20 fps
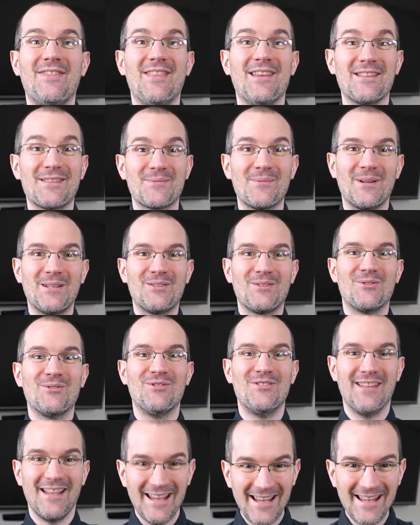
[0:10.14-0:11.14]
that's why
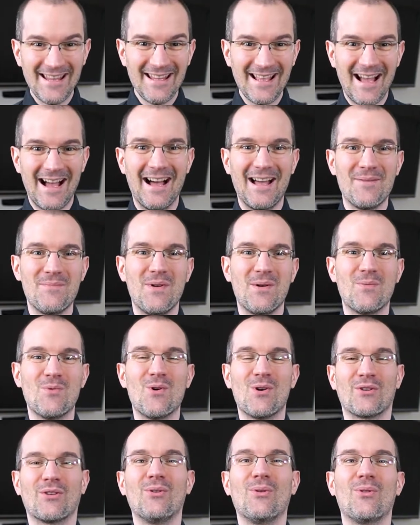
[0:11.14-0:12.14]
today I will
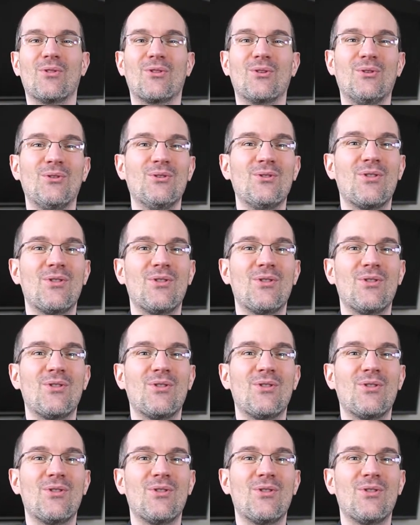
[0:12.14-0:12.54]
walk you through